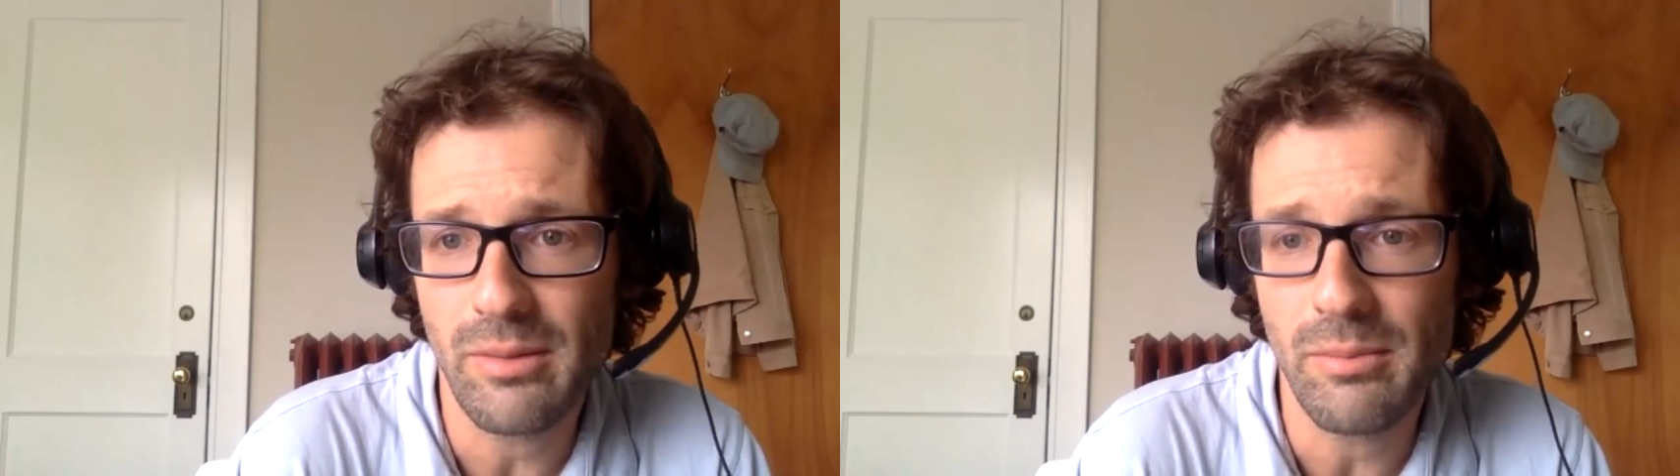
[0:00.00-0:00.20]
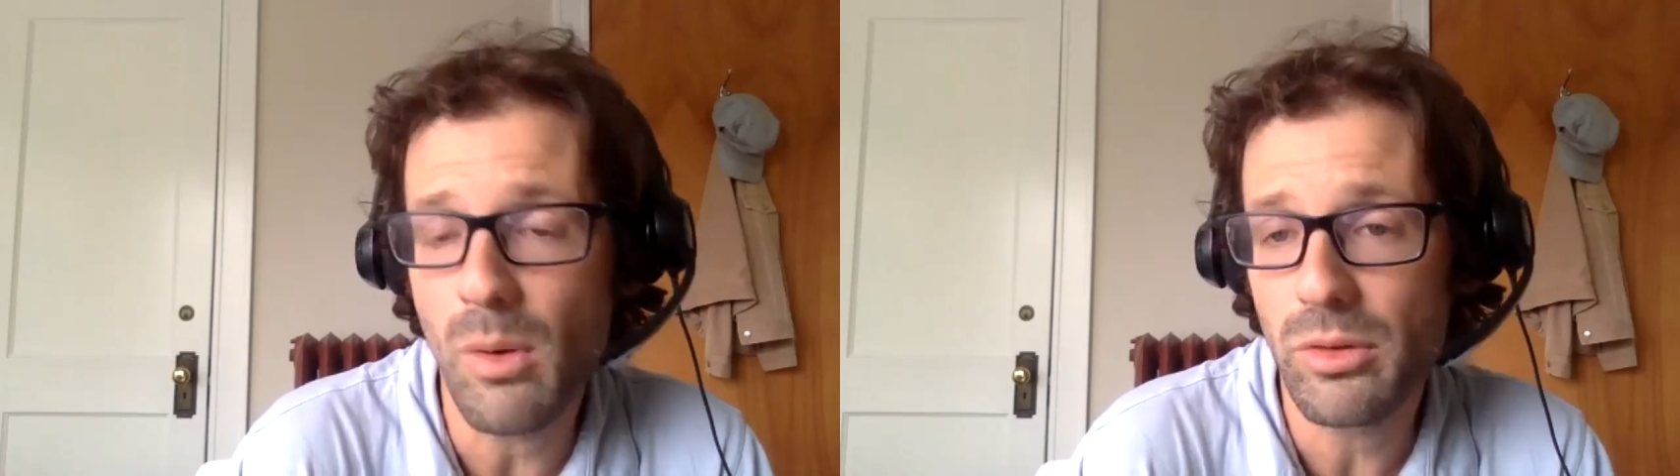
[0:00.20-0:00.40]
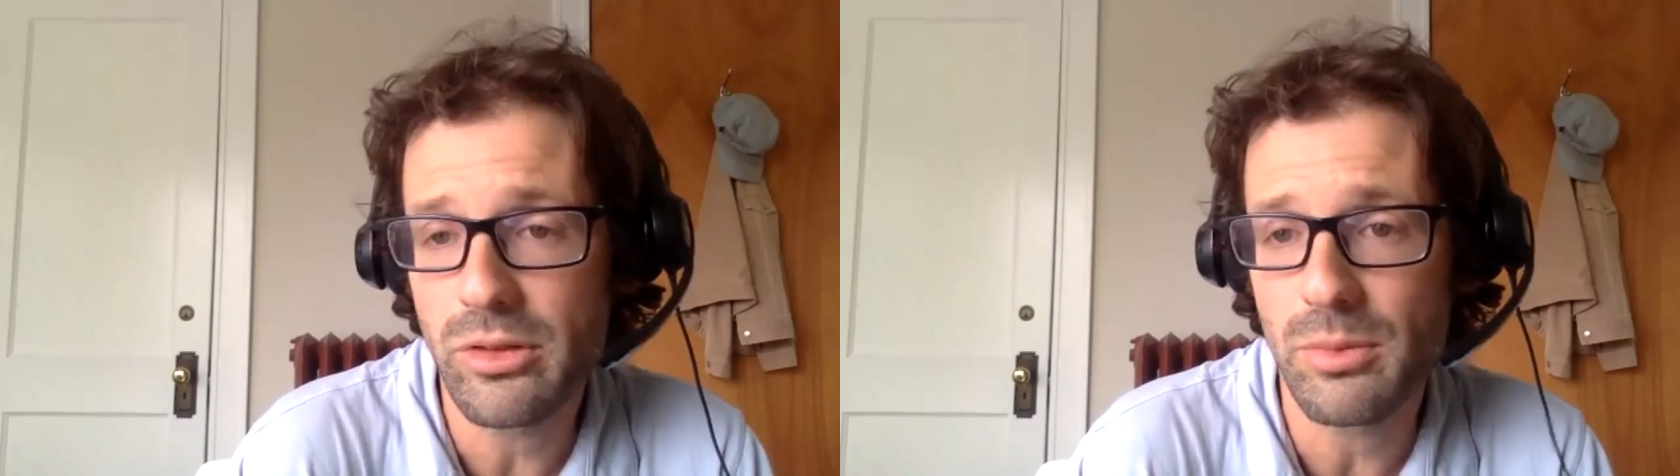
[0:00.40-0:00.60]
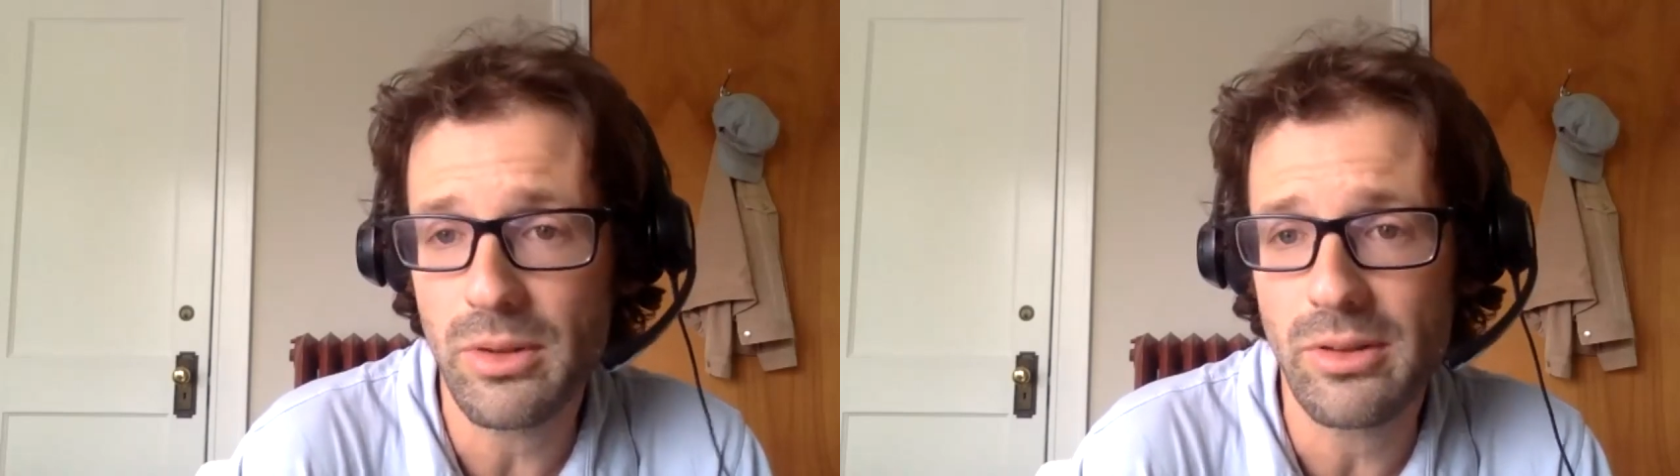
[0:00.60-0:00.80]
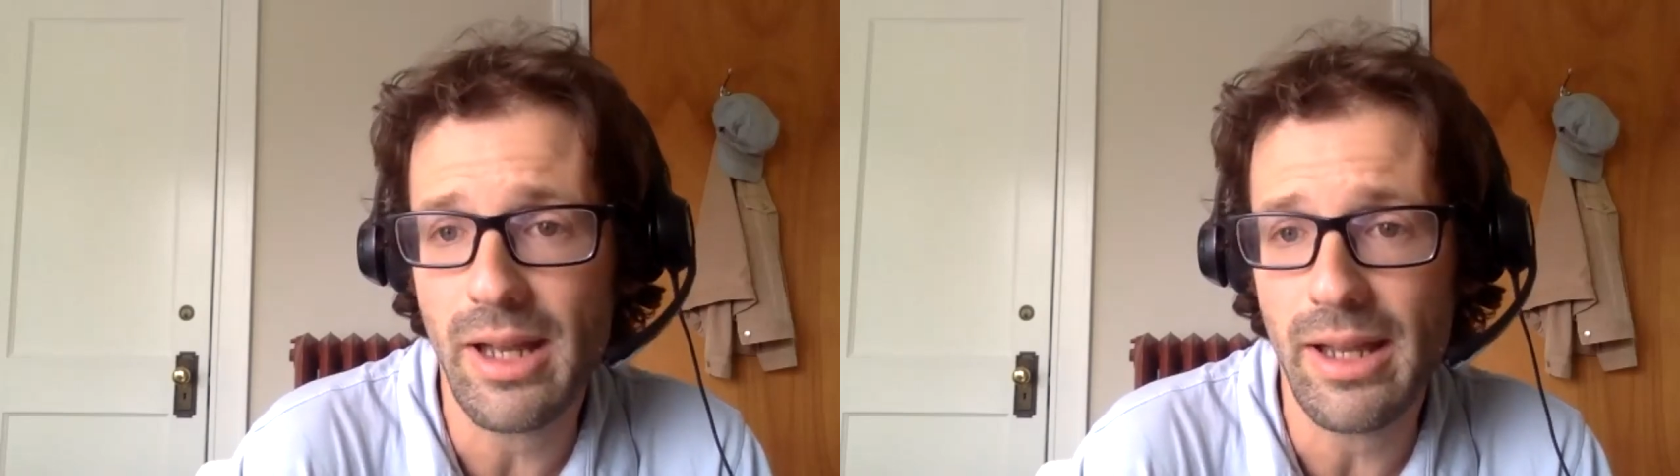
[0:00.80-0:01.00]
most of
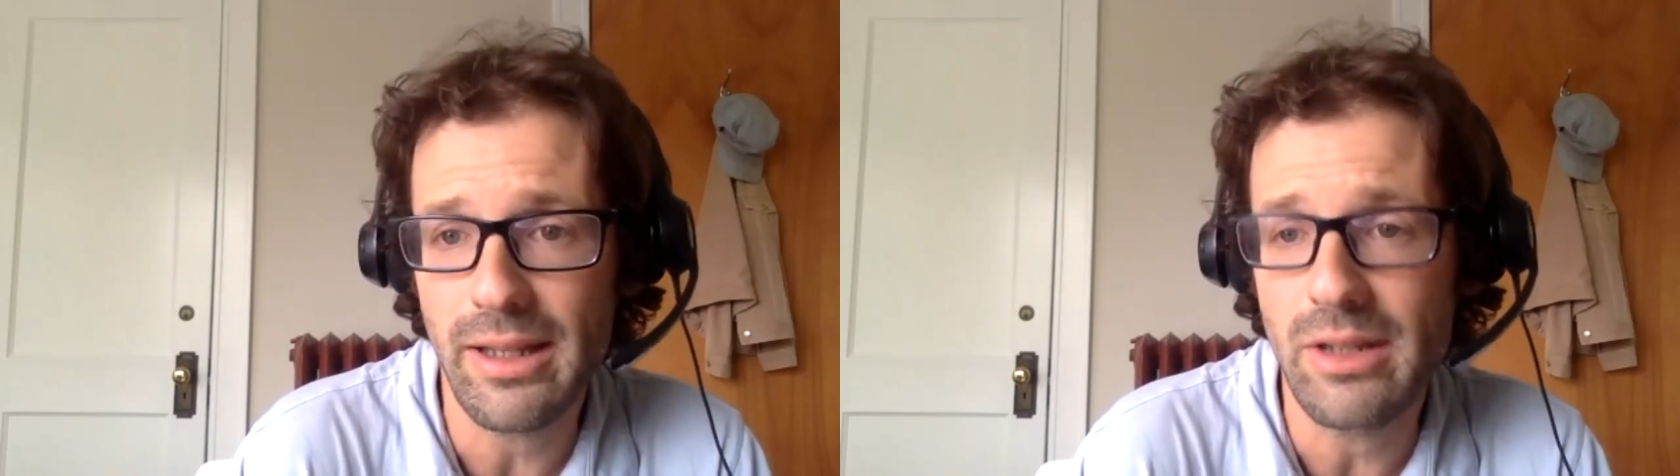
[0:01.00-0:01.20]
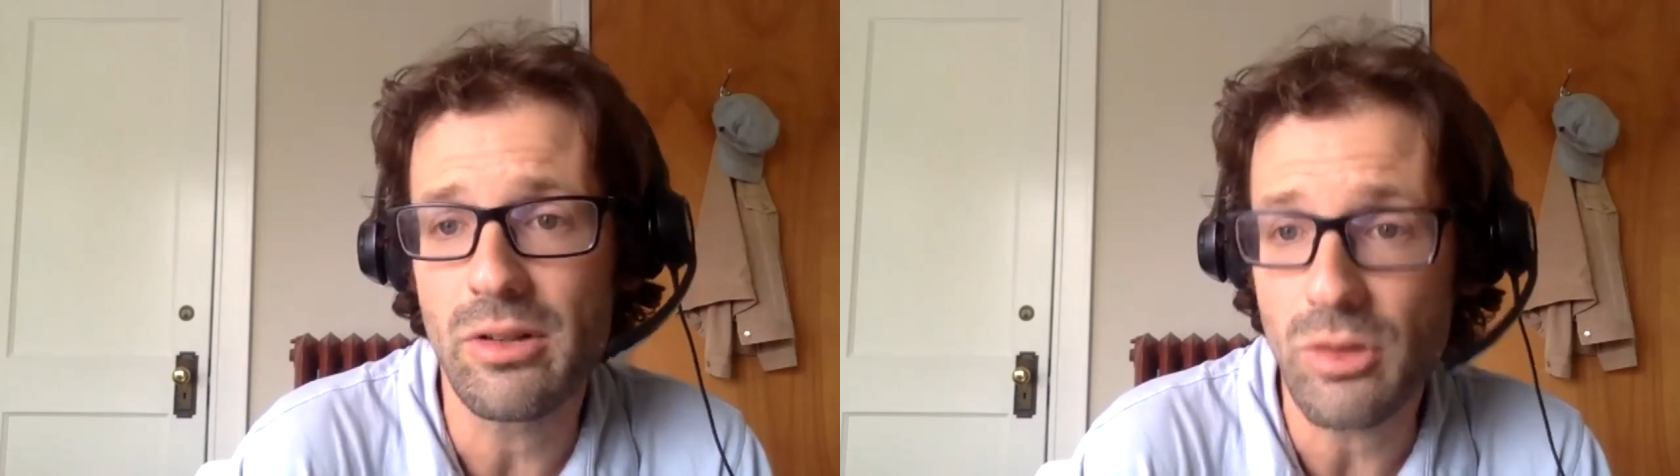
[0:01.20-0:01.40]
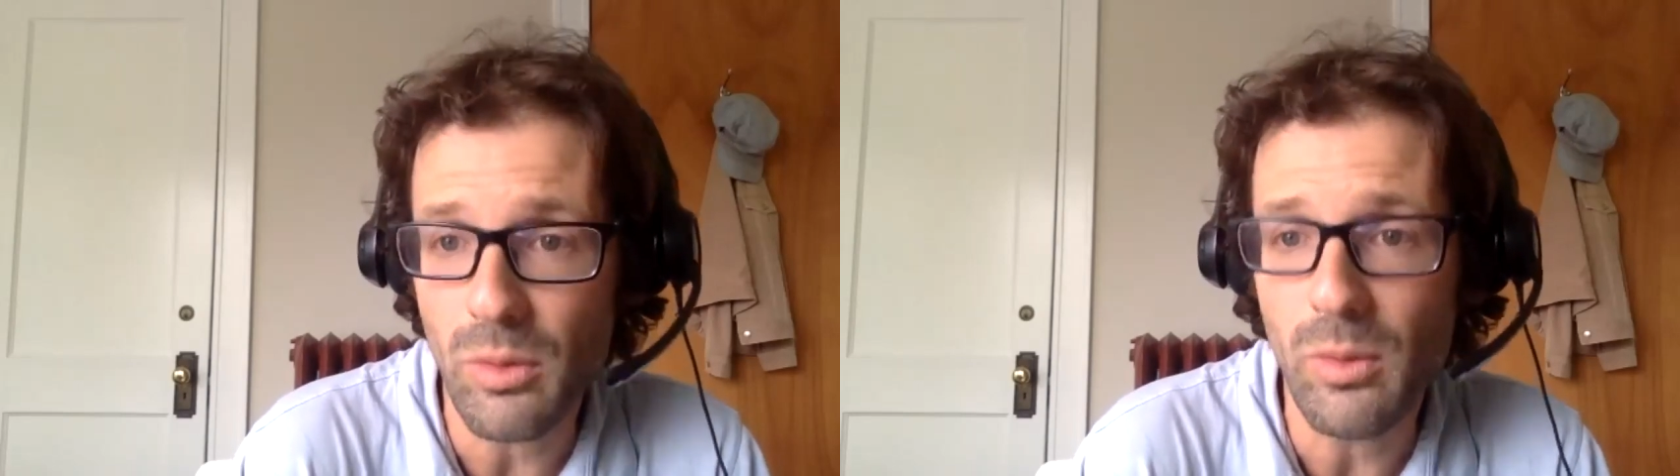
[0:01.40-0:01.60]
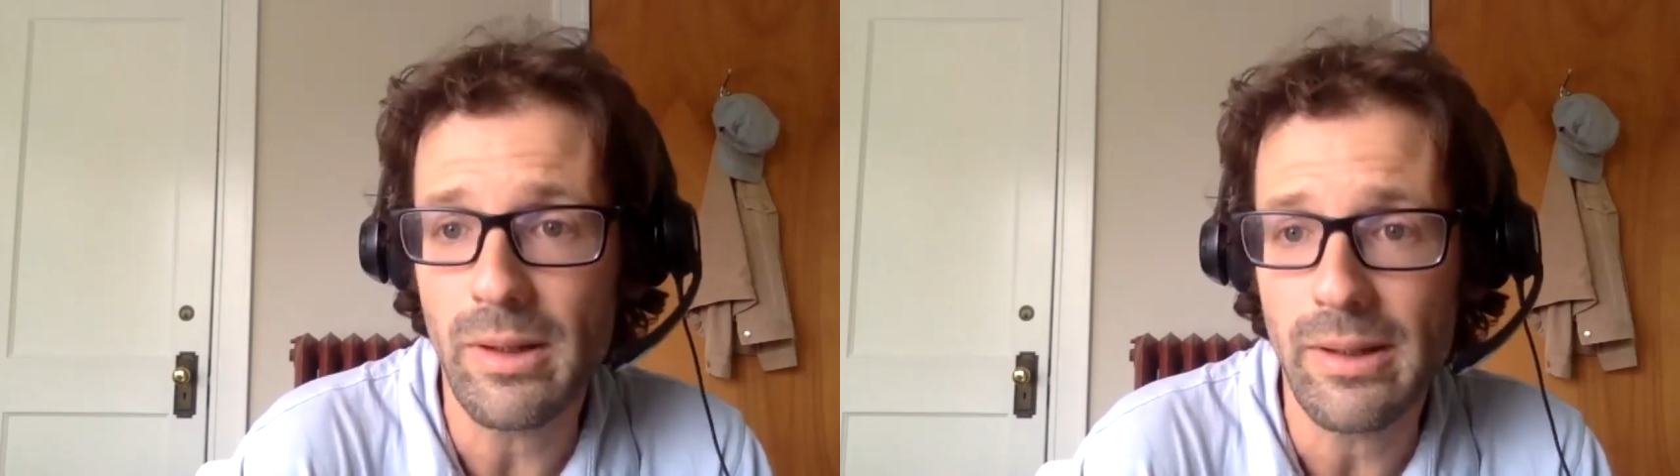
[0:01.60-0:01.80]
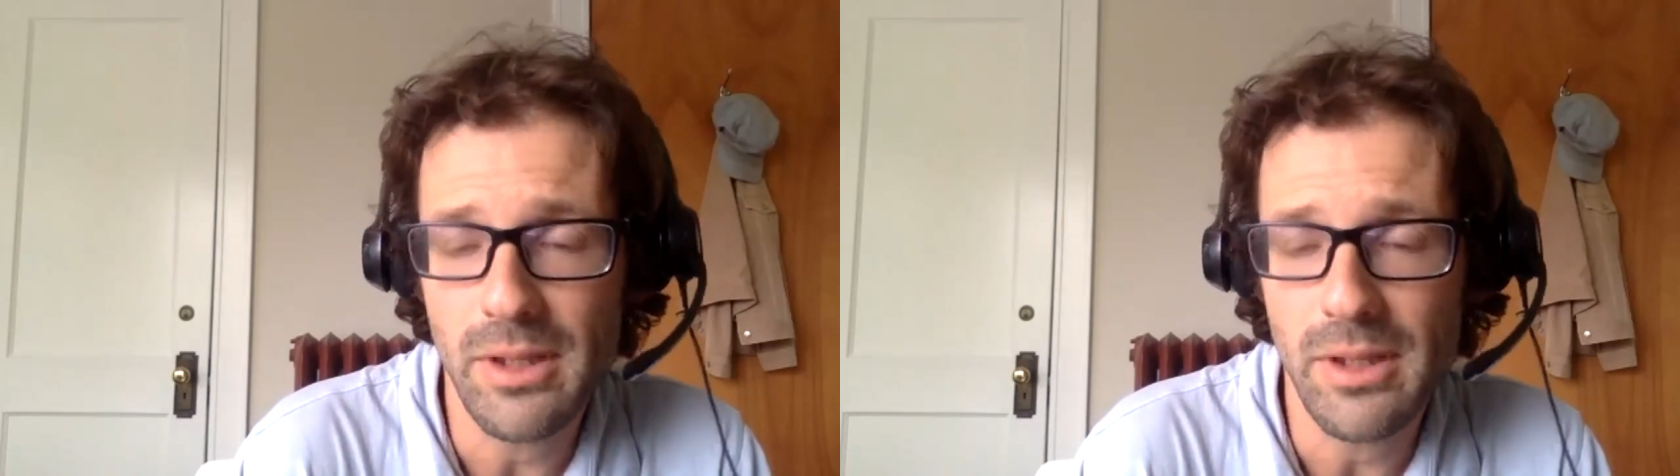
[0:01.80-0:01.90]
which I enjoy.